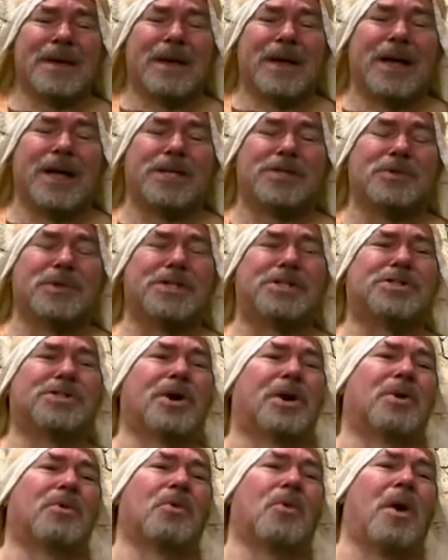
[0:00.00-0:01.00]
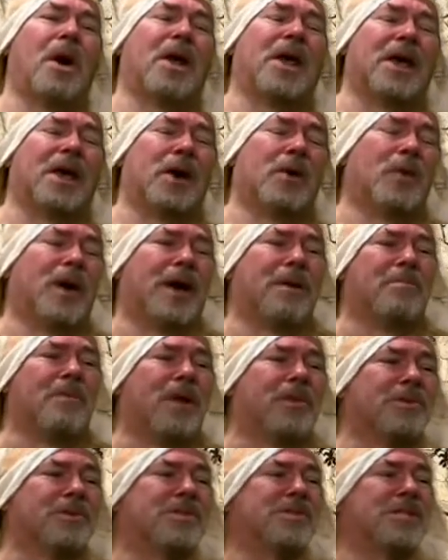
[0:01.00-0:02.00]
As we start walking away,
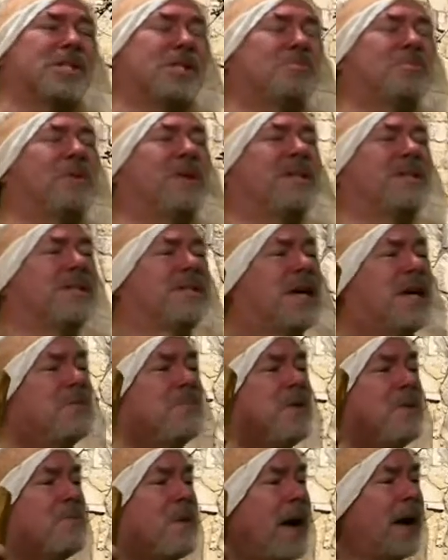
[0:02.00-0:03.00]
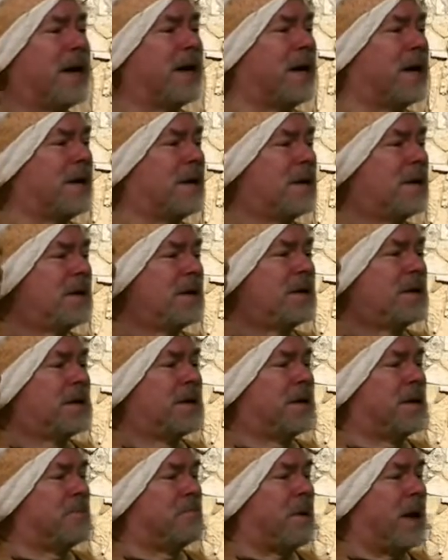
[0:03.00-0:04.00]
mother says, please take me back,
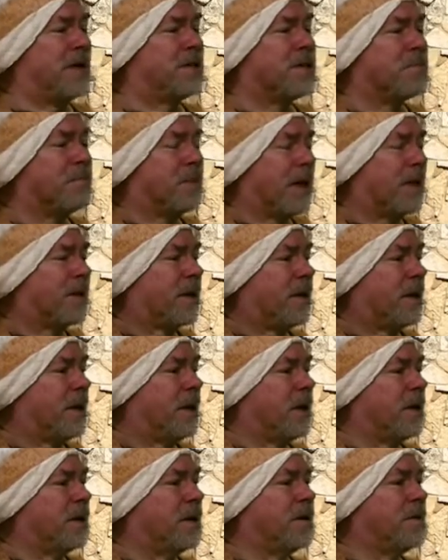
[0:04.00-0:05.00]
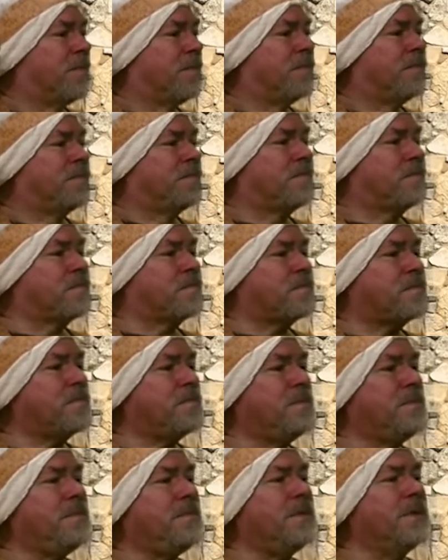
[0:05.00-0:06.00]
back to Bethany.
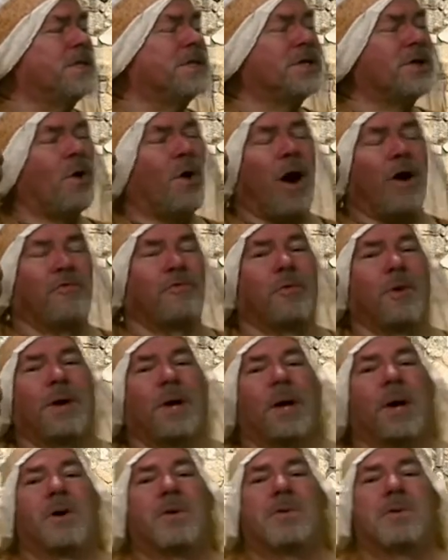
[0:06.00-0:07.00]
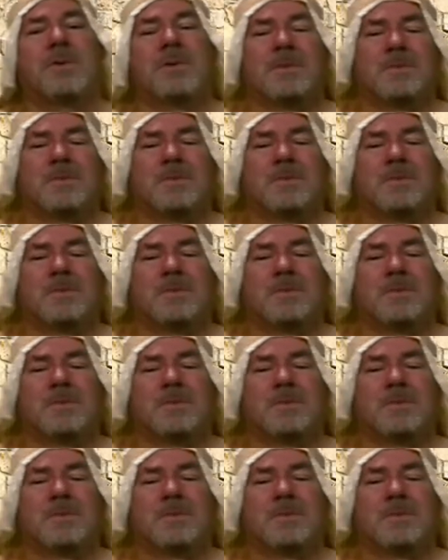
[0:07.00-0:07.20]
So off we go.